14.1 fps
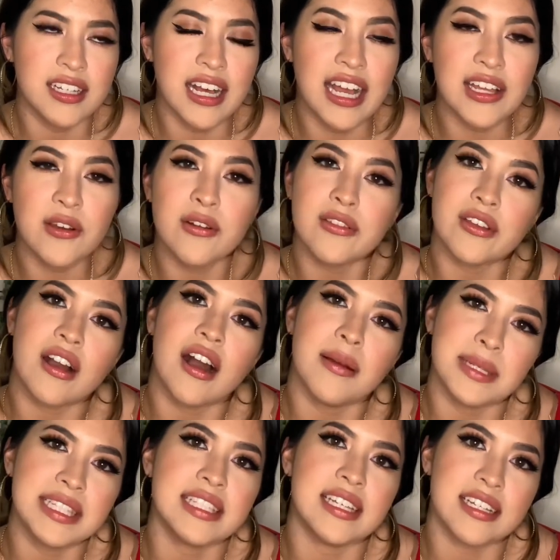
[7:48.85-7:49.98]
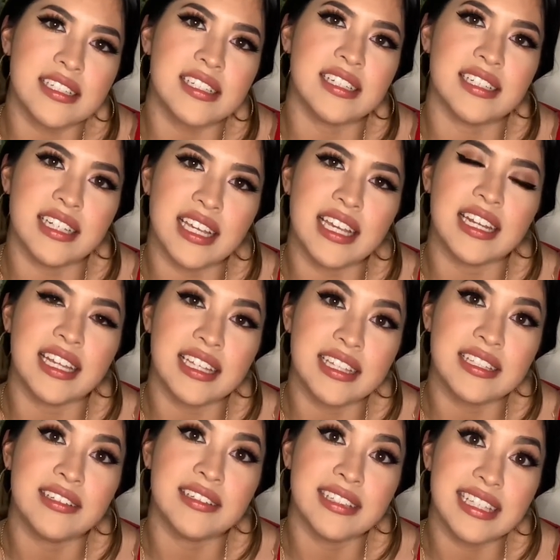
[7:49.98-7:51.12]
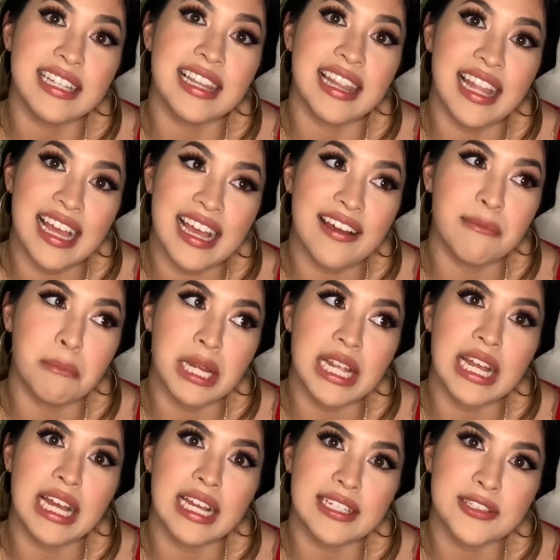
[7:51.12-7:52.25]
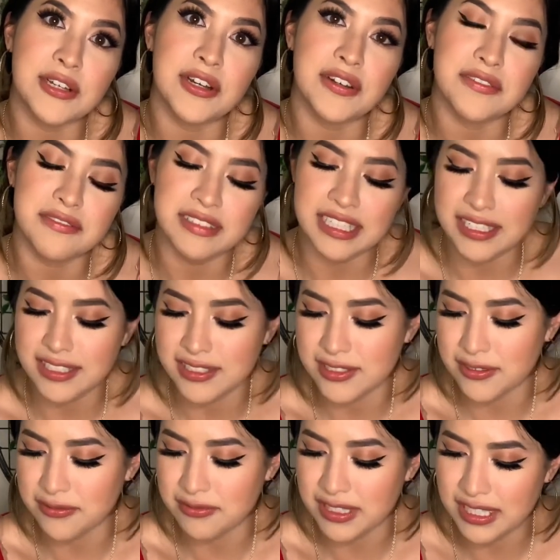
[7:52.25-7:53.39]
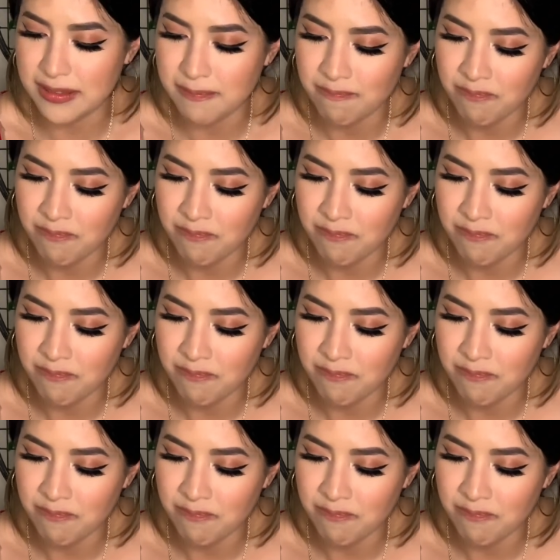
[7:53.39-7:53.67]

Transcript: I go to the comment section and I literally laugh my ass off. Like, it's so funny.